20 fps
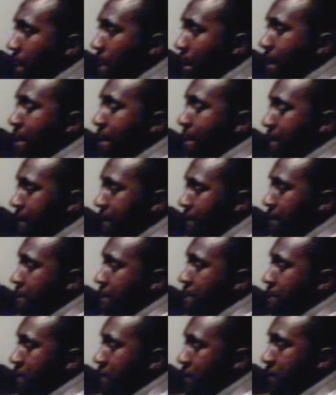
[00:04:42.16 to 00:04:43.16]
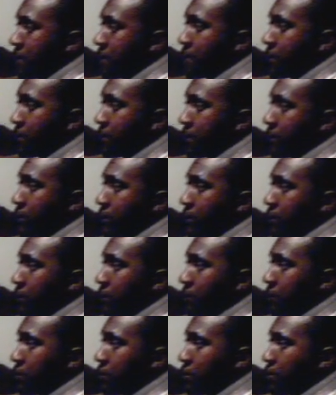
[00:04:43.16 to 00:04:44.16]
okay, well, I'm definitely glad
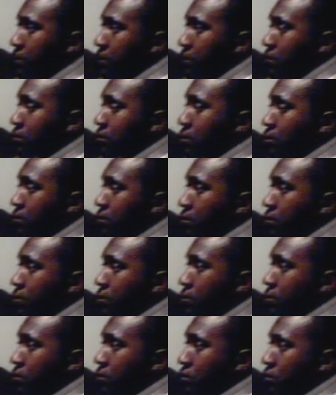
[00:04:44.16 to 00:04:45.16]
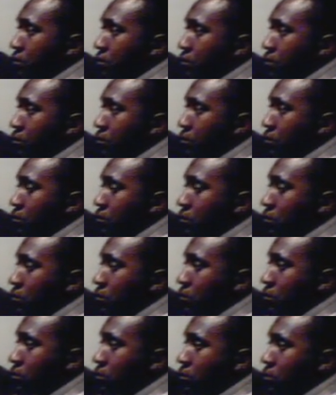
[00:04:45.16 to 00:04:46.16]
to hear that, Mr. Johnson.
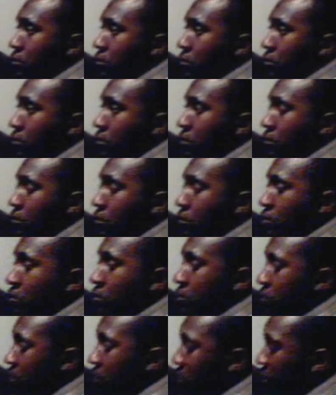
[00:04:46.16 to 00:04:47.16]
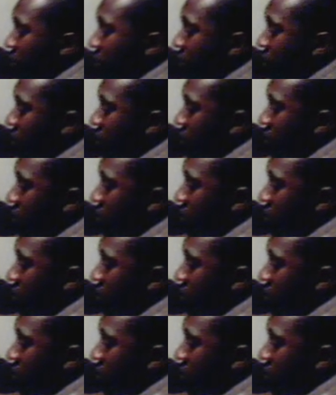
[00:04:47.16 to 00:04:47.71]
What I have right here